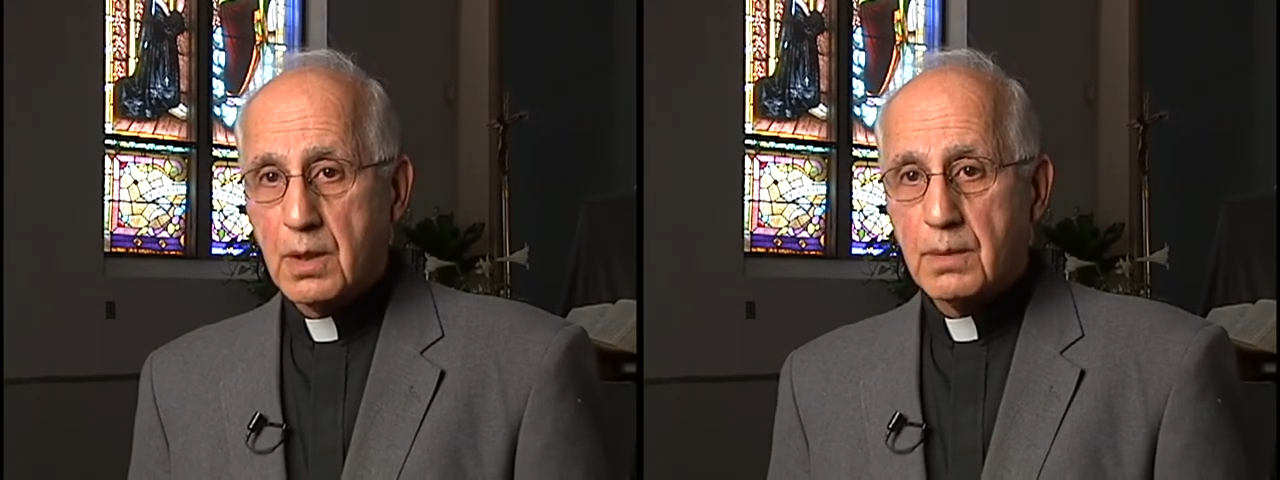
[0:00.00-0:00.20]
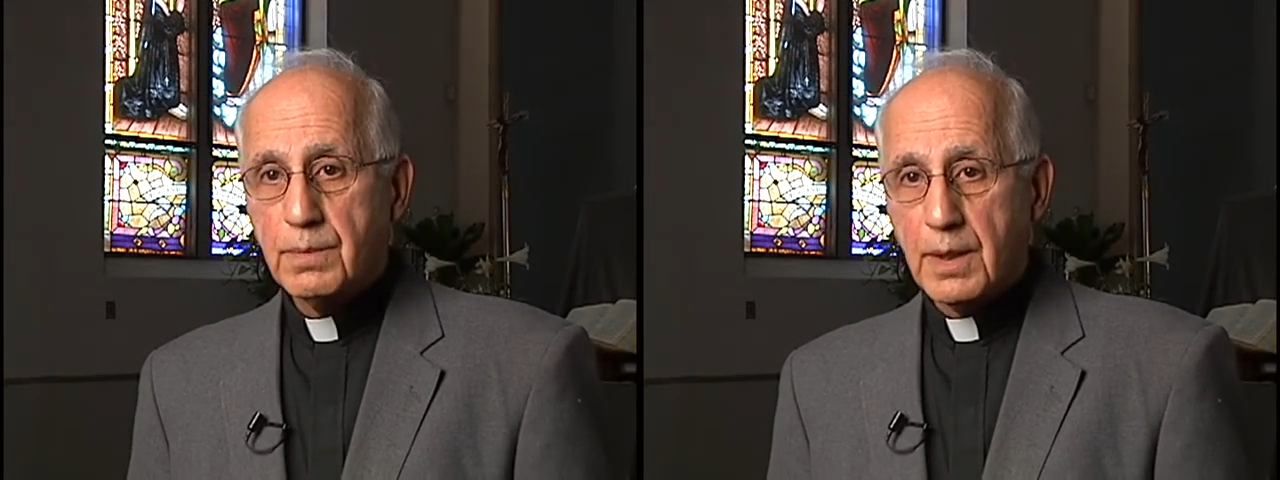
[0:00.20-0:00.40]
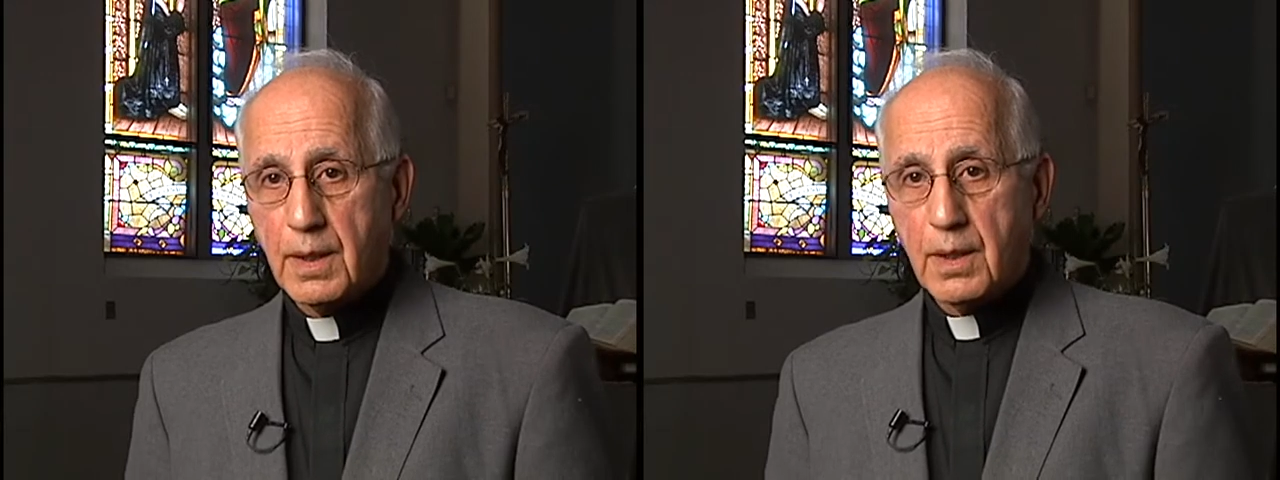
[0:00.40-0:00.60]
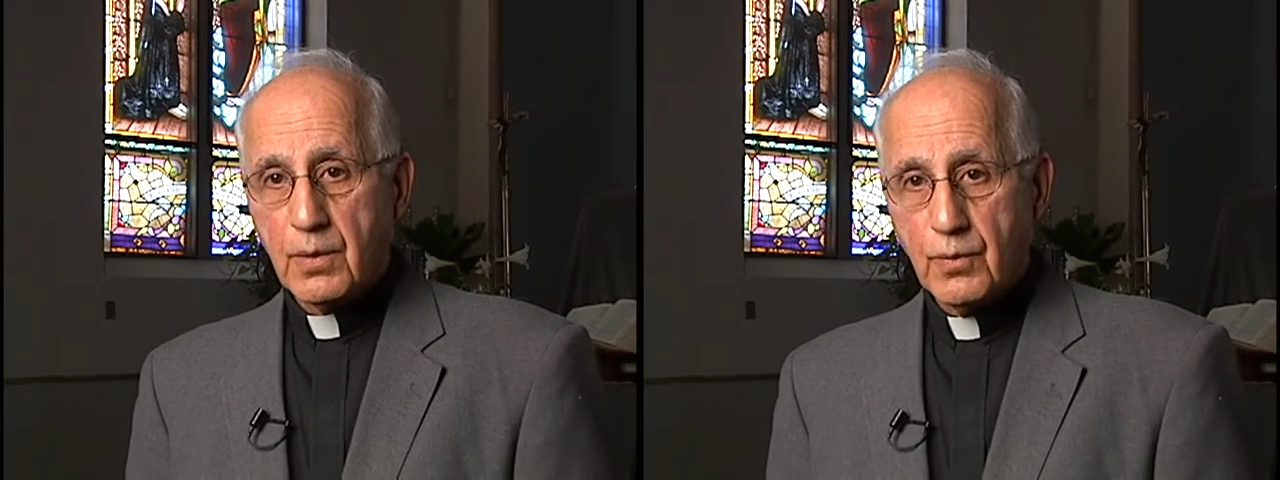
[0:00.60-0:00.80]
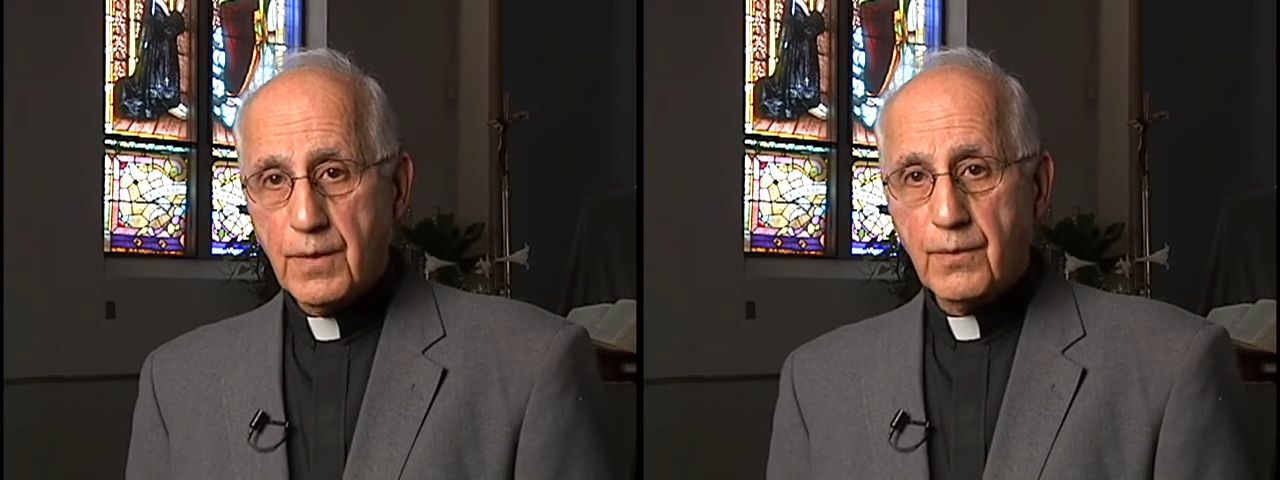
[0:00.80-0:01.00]
but
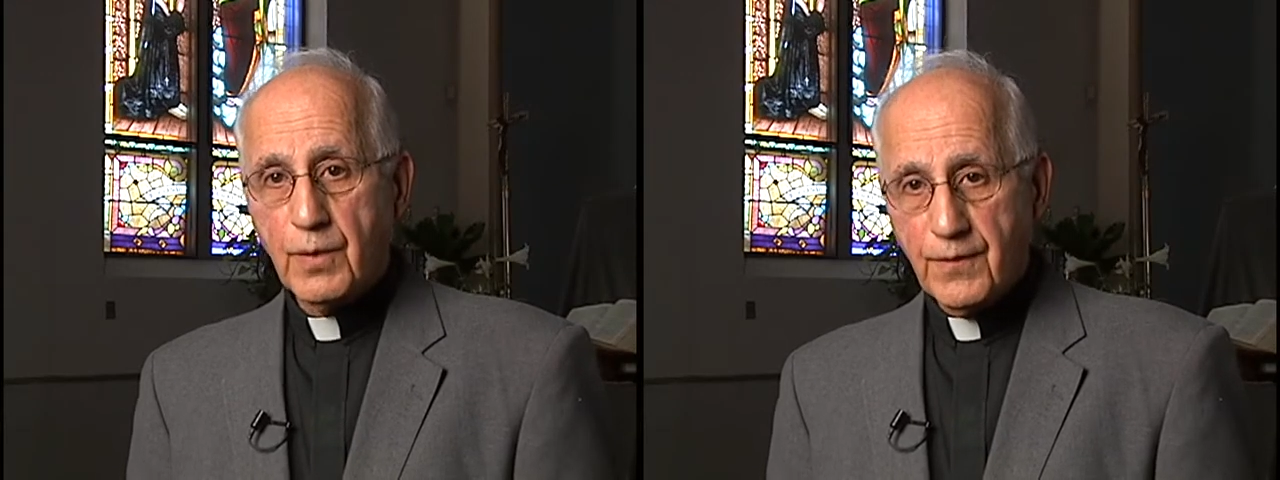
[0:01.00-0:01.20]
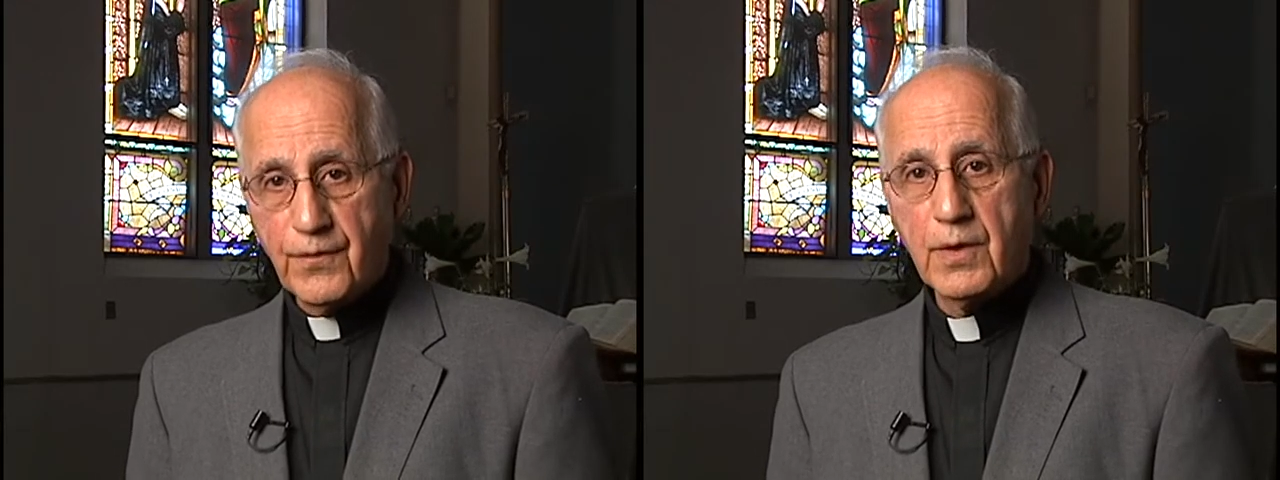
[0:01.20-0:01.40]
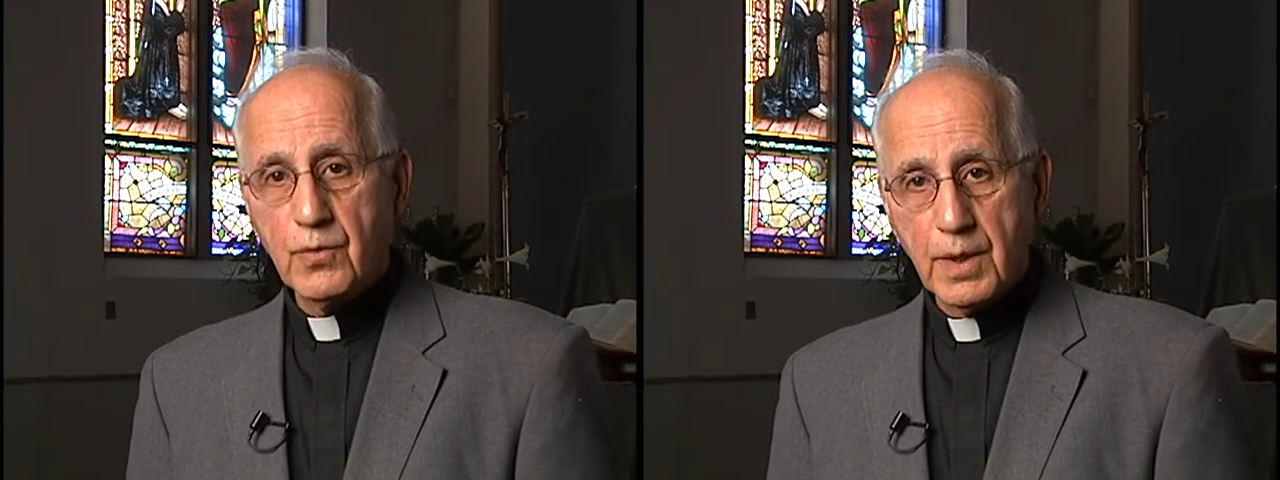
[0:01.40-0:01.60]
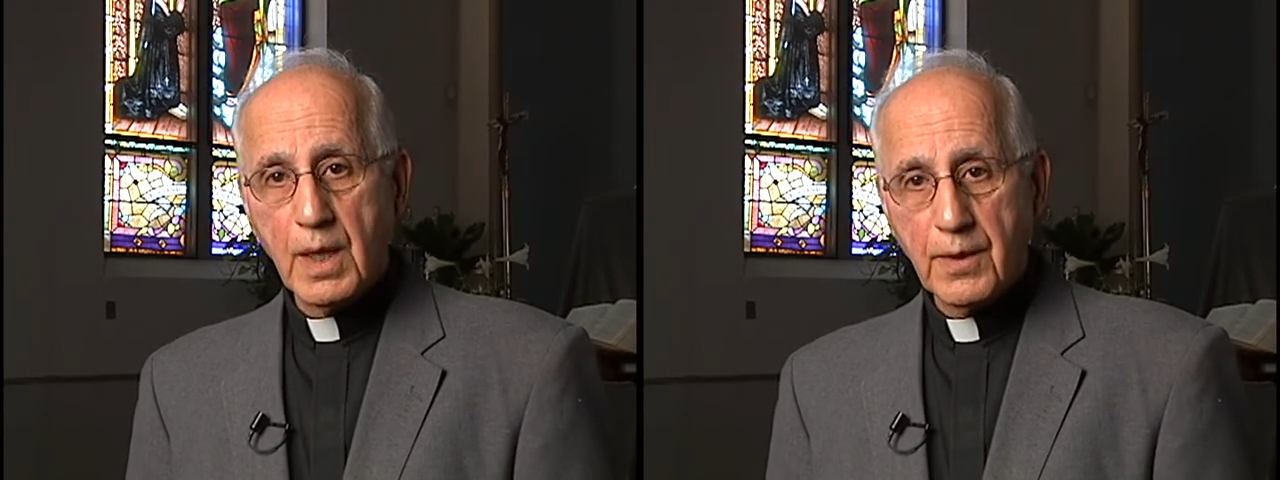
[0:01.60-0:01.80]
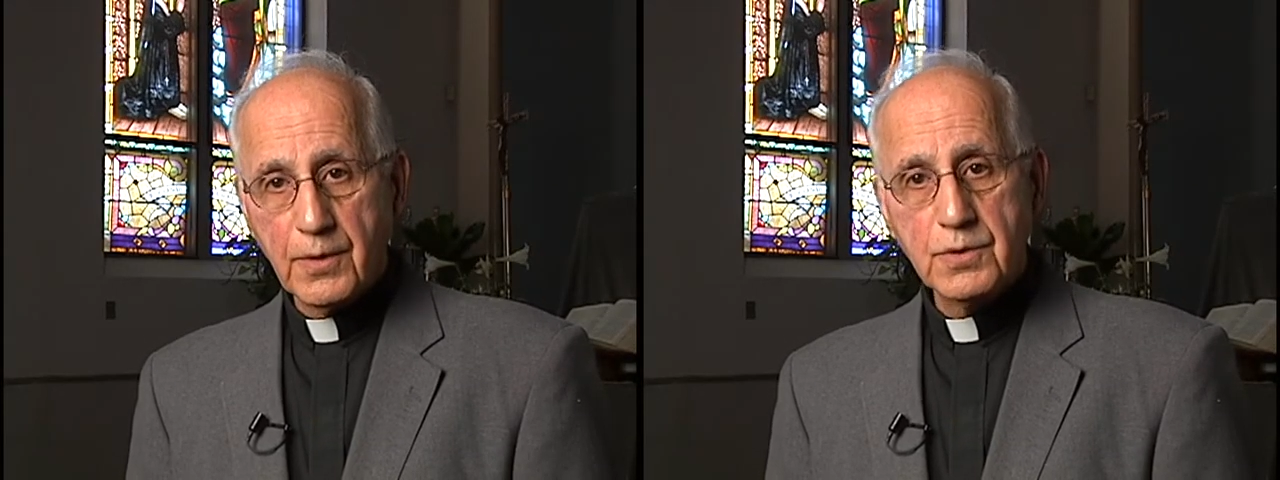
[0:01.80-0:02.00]
we feel we
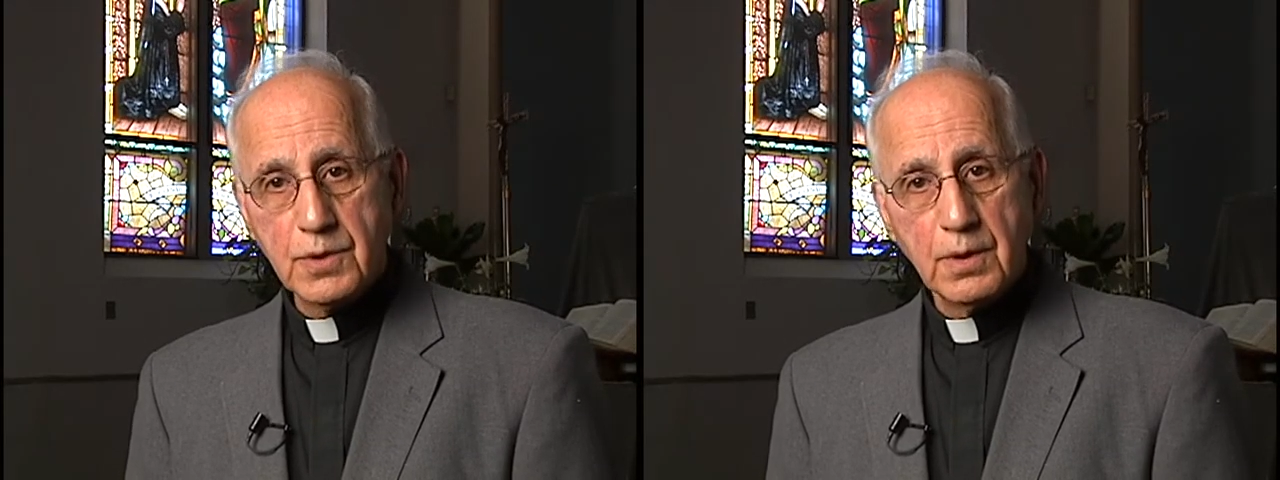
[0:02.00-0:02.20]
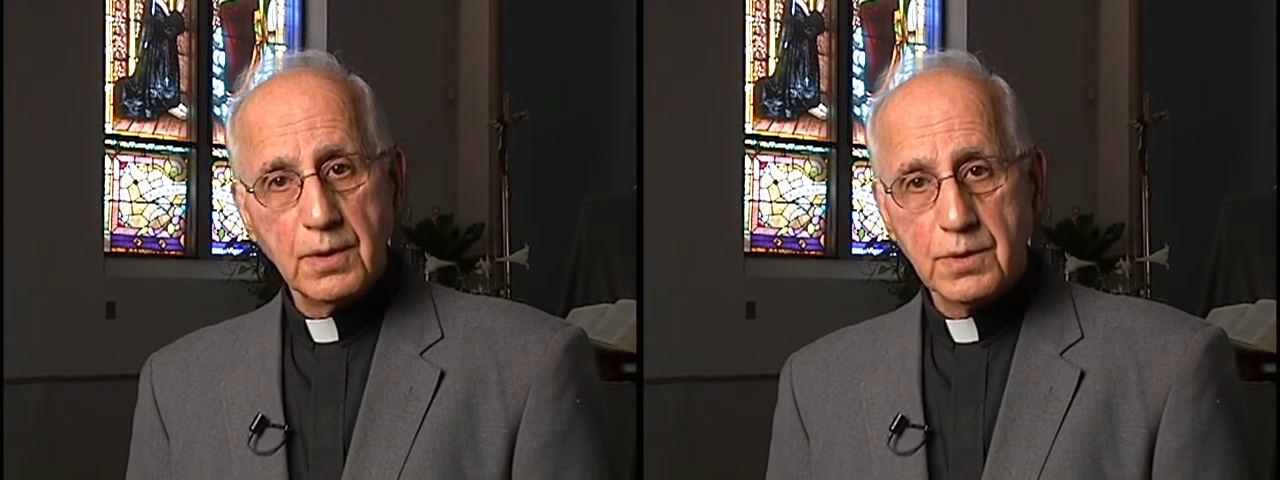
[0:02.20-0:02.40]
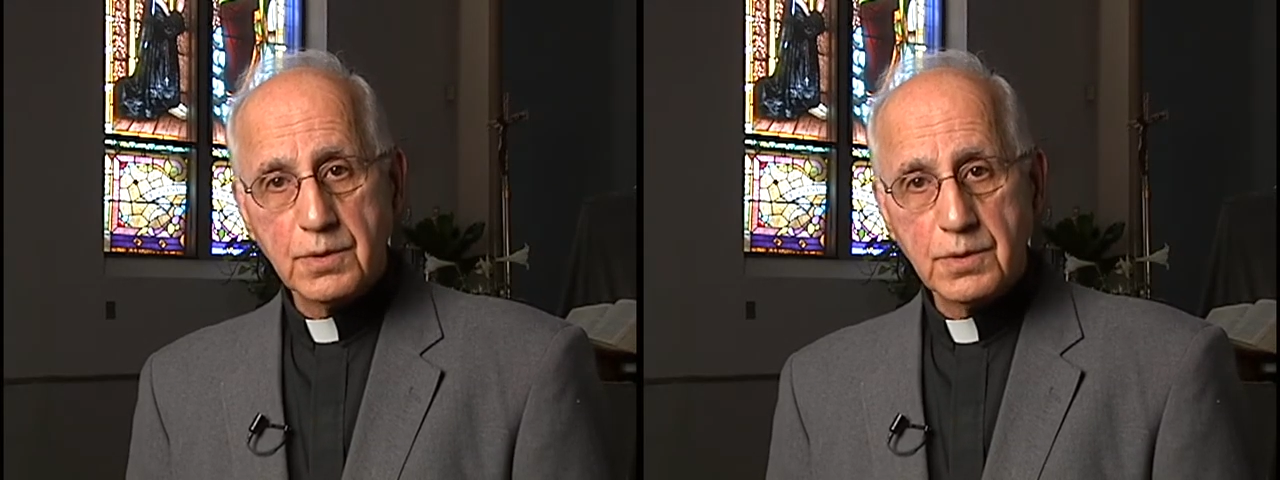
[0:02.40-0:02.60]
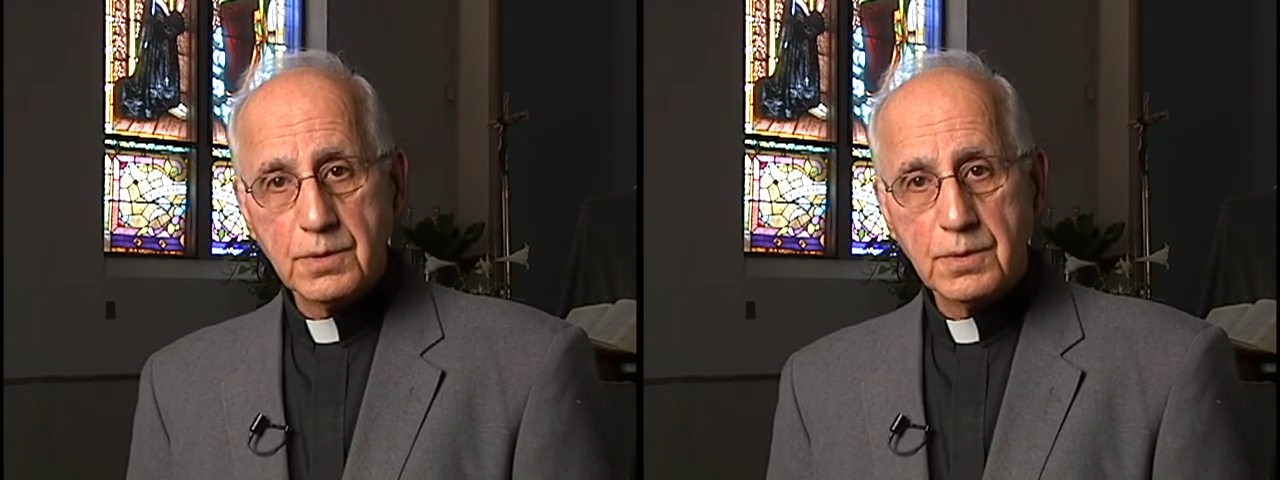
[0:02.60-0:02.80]
are the church.